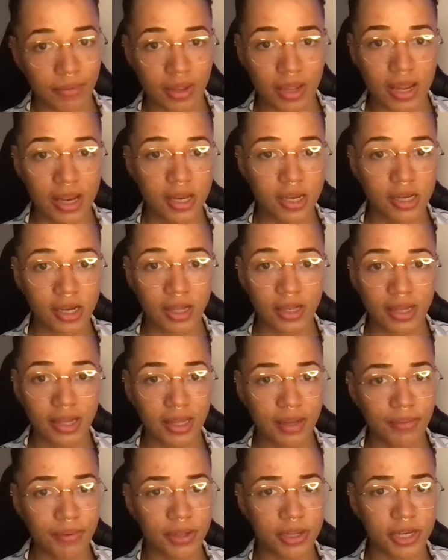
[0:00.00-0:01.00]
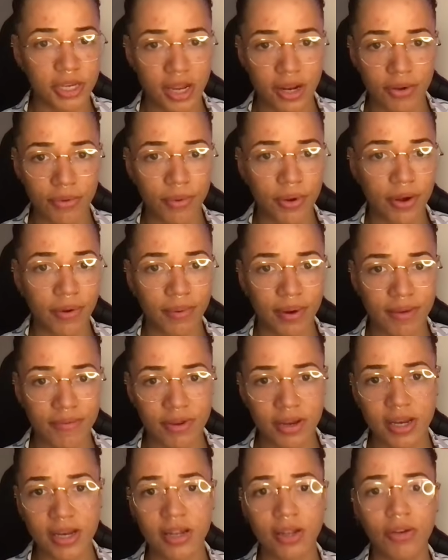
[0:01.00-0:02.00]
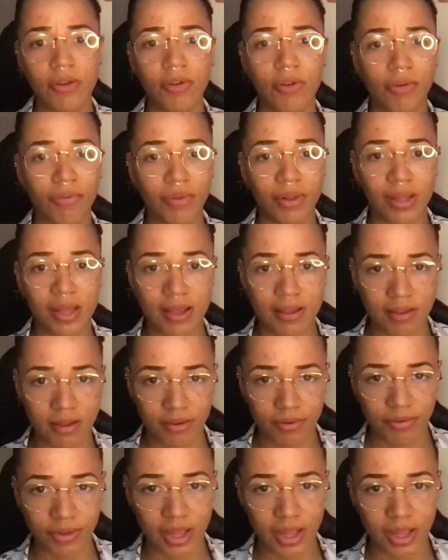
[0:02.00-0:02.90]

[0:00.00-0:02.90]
with your inner child healing, with your shadow work, whatever you need to do to release this